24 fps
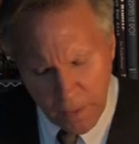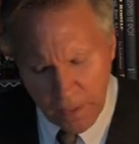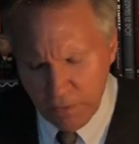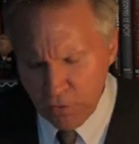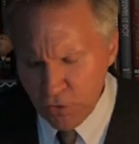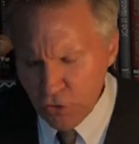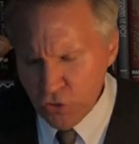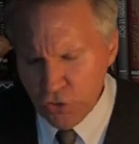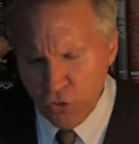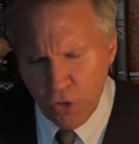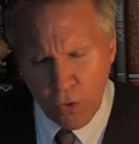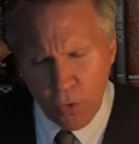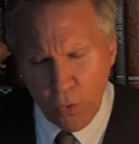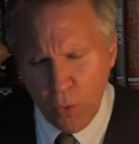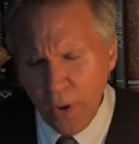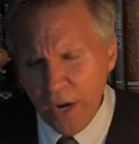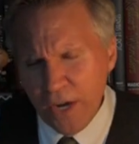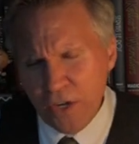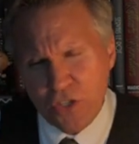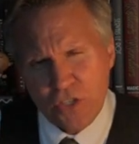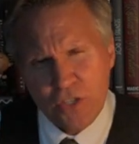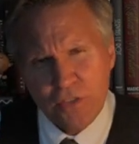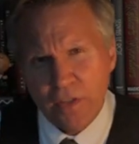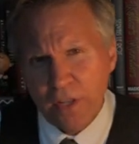There's no
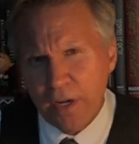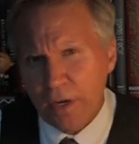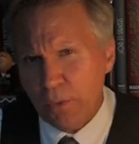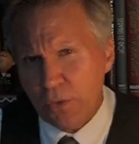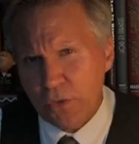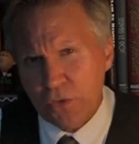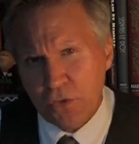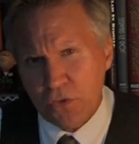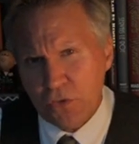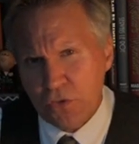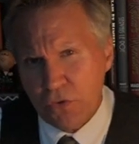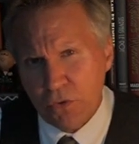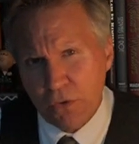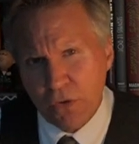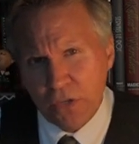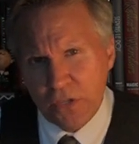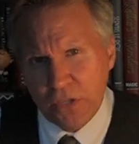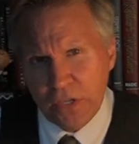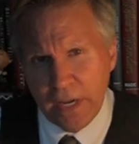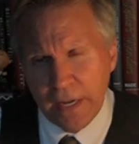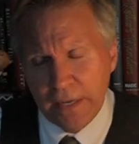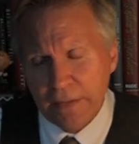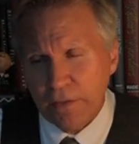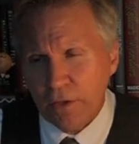question that it was a
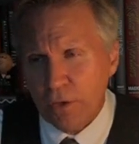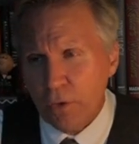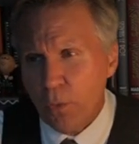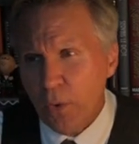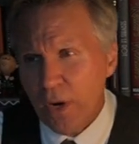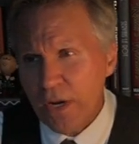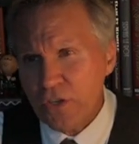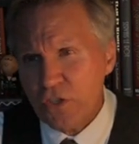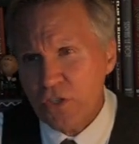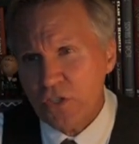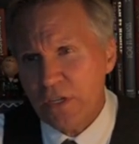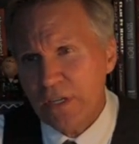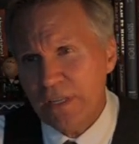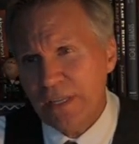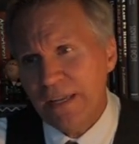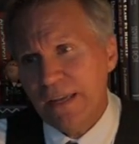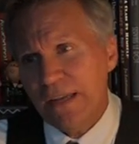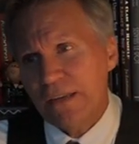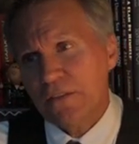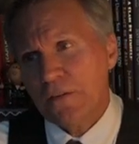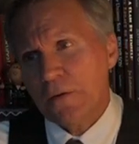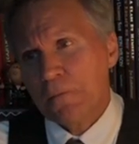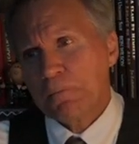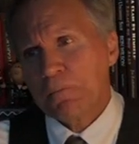suicide. The question
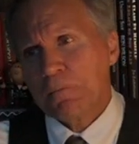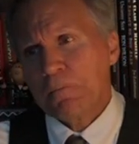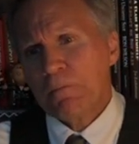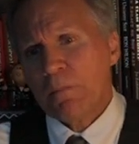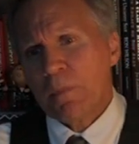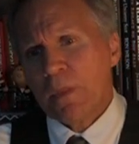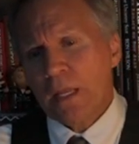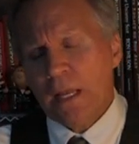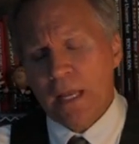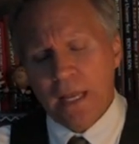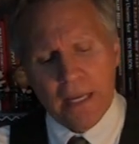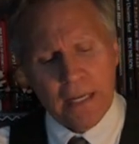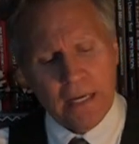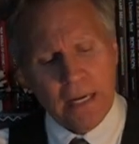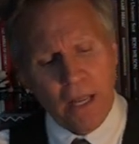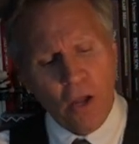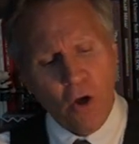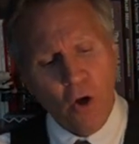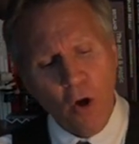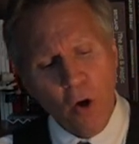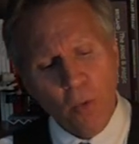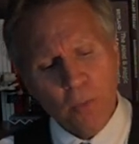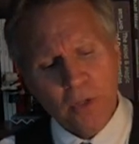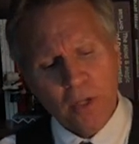is, and I
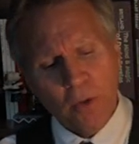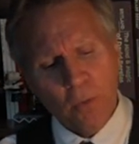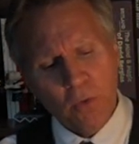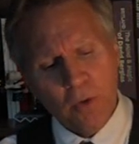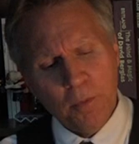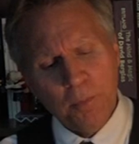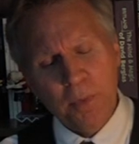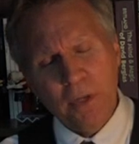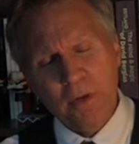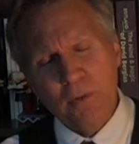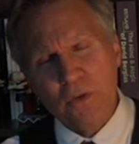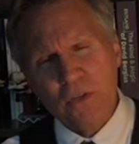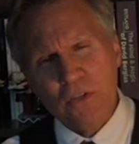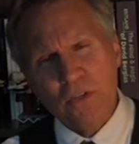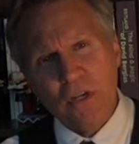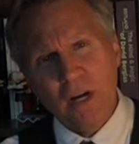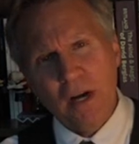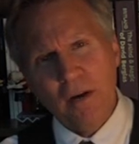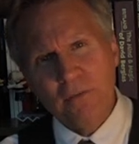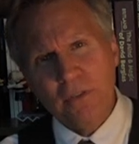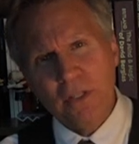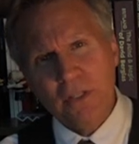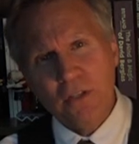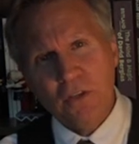hope that would be
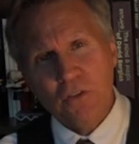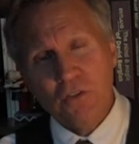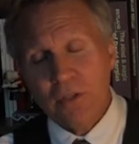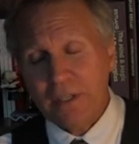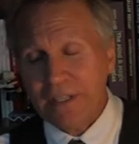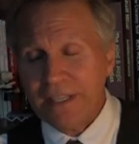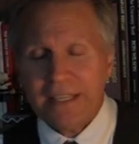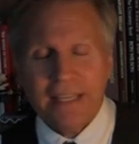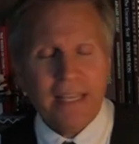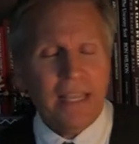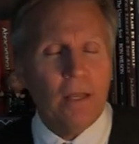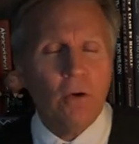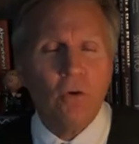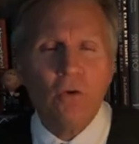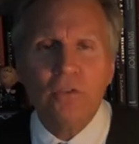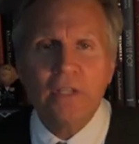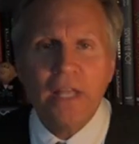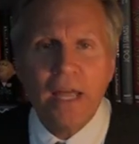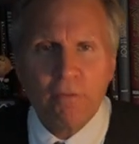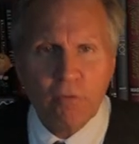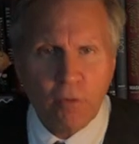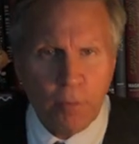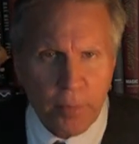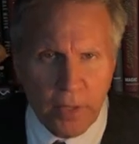resolved in this, it'll
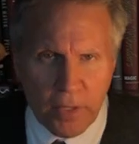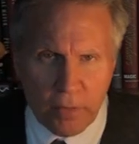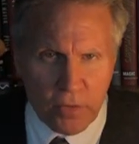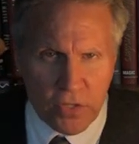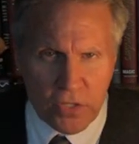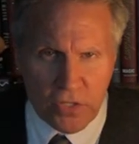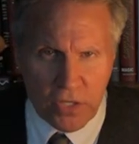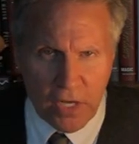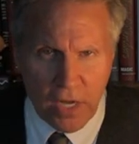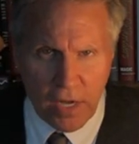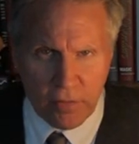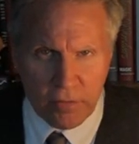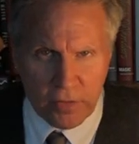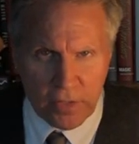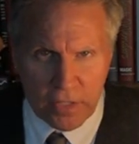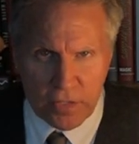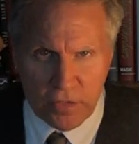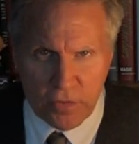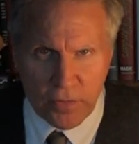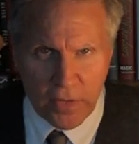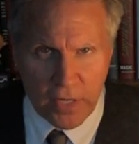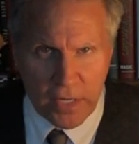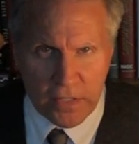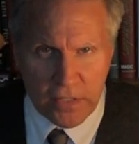never be resolved,
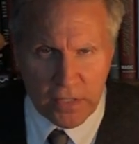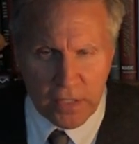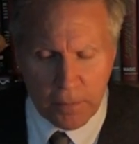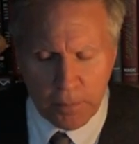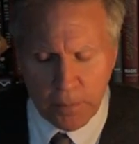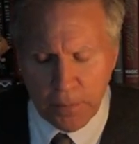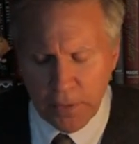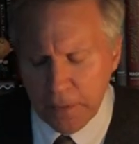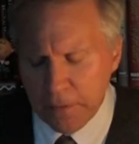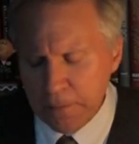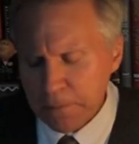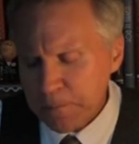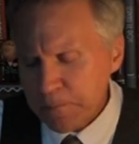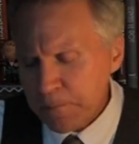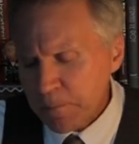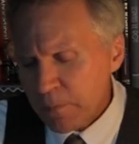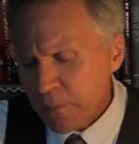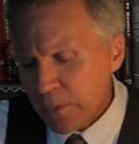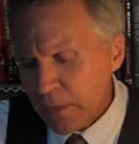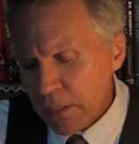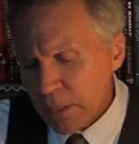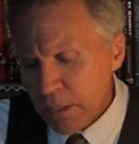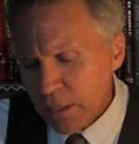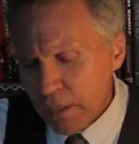let's face it, but
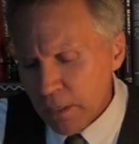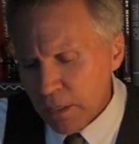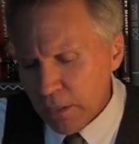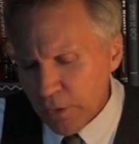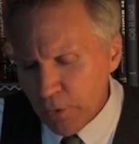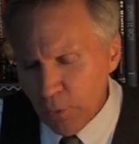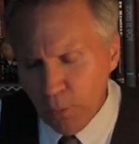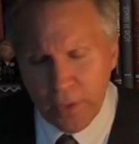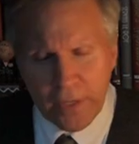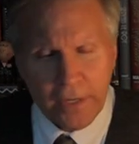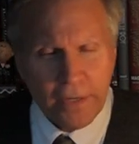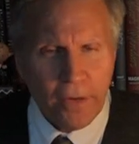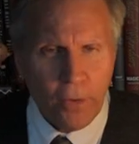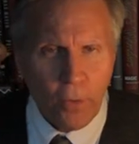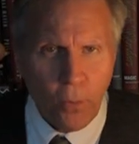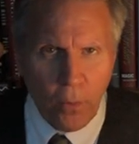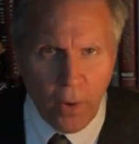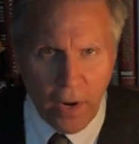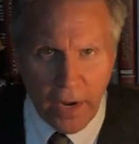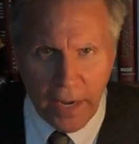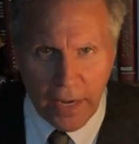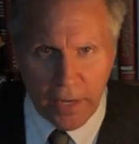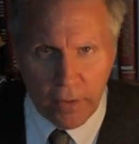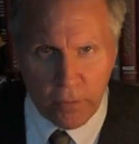you want to know
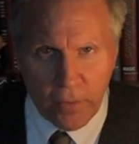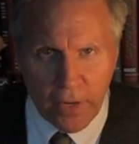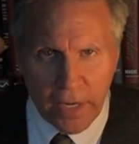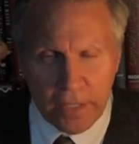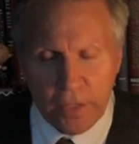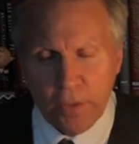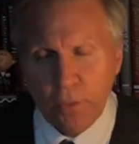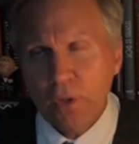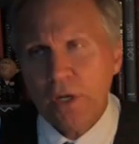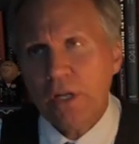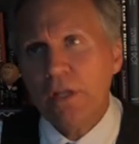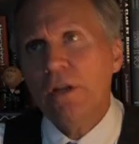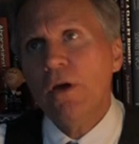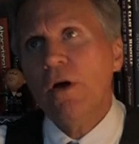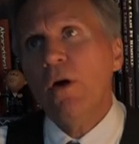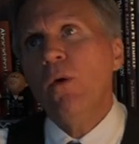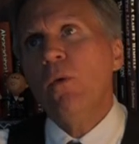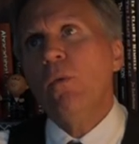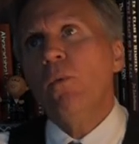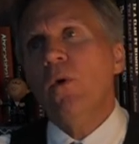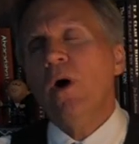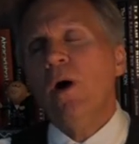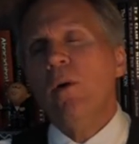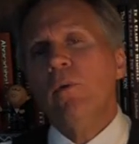why, right? You want to
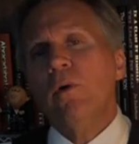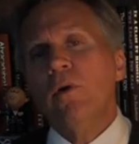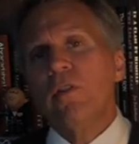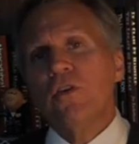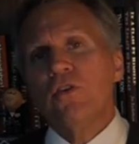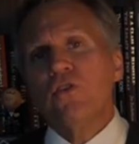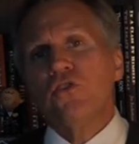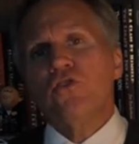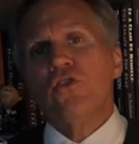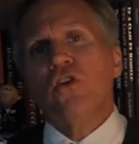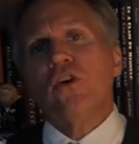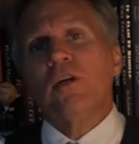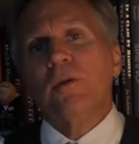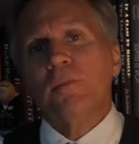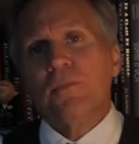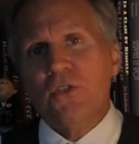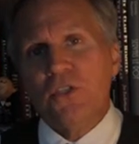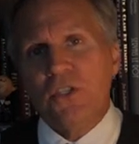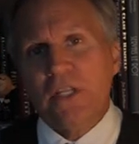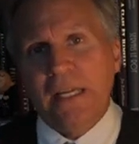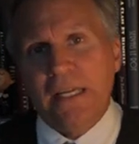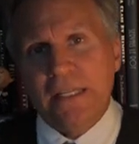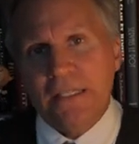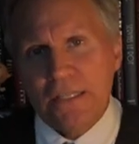know what were the
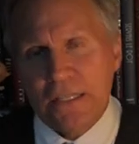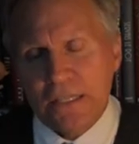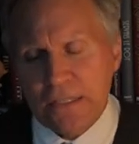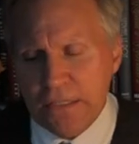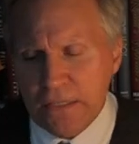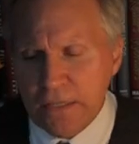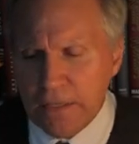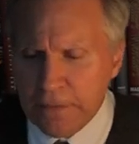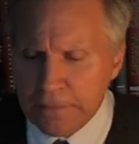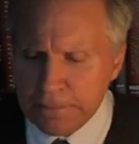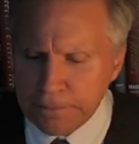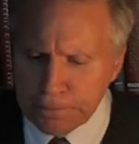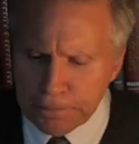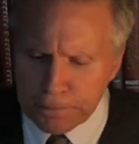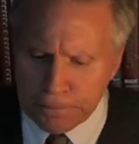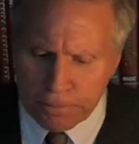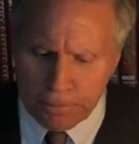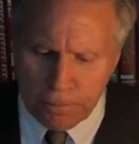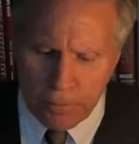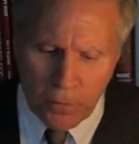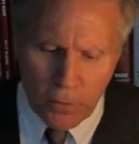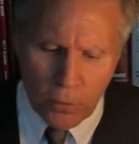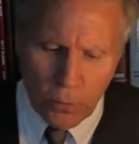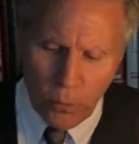circumstances.
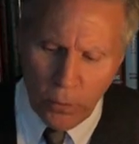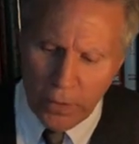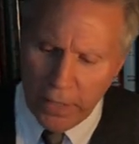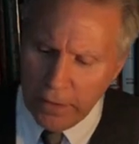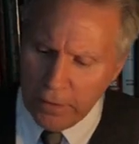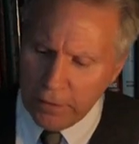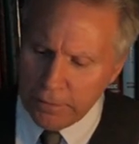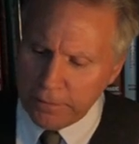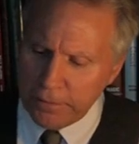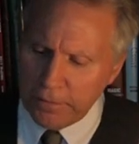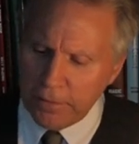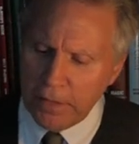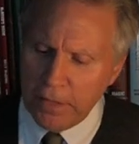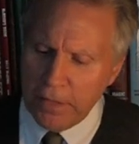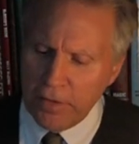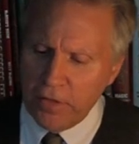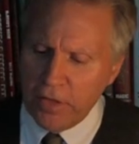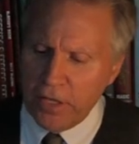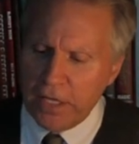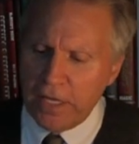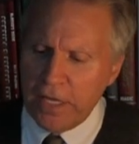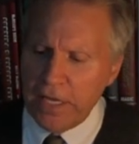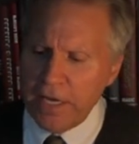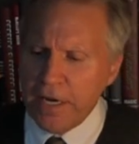Well,
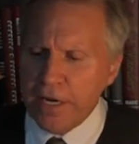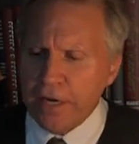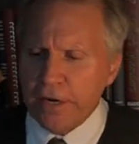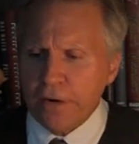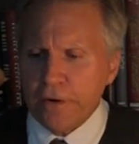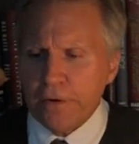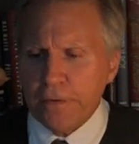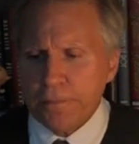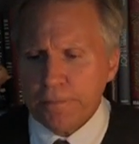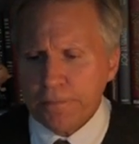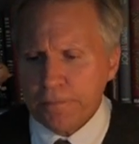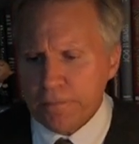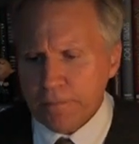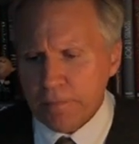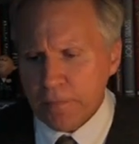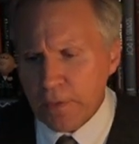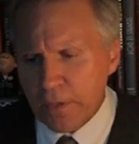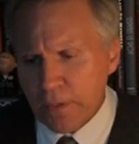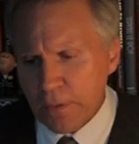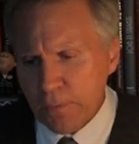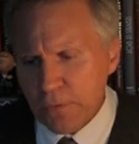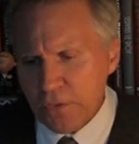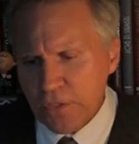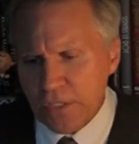the year
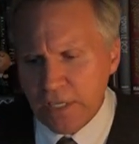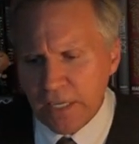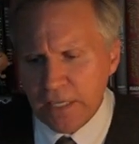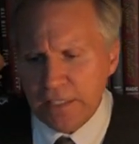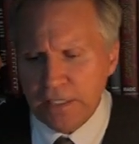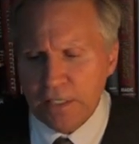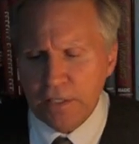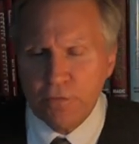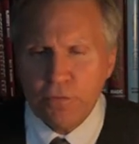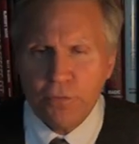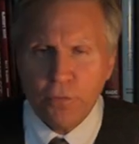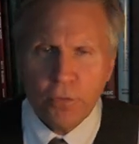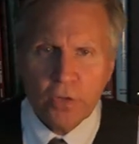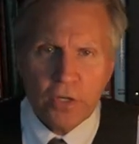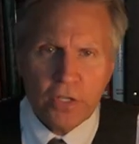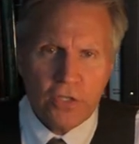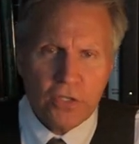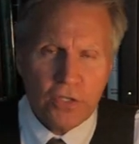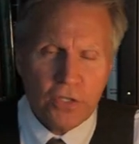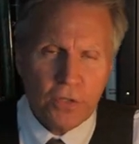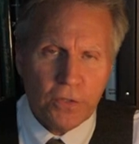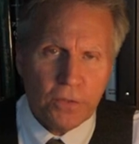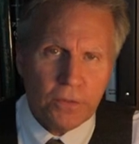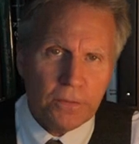was
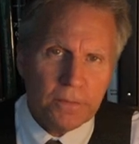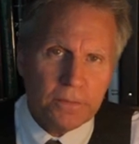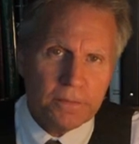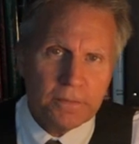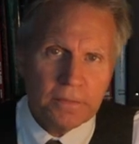1942,